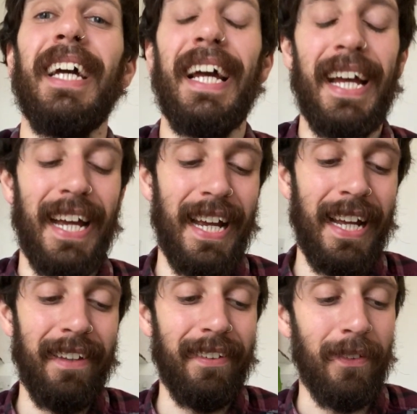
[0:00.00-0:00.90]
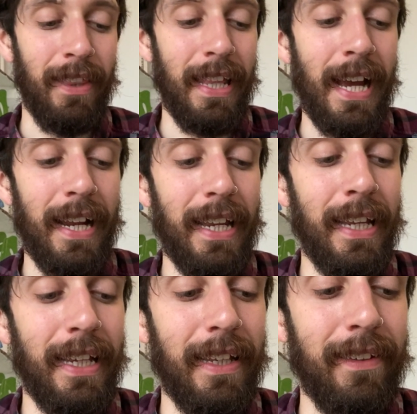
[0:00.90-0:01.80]
and so that
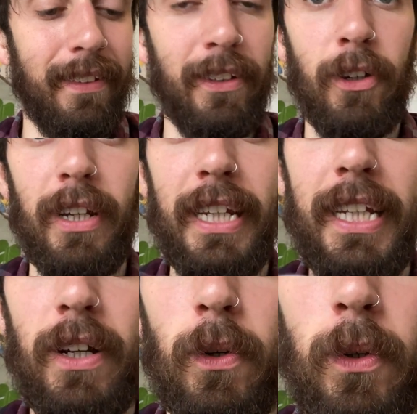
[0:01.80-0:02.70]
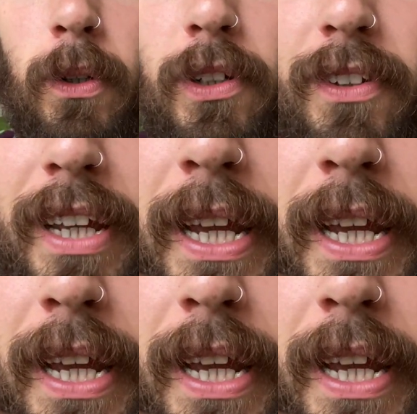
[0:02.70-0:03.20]
is your E chord.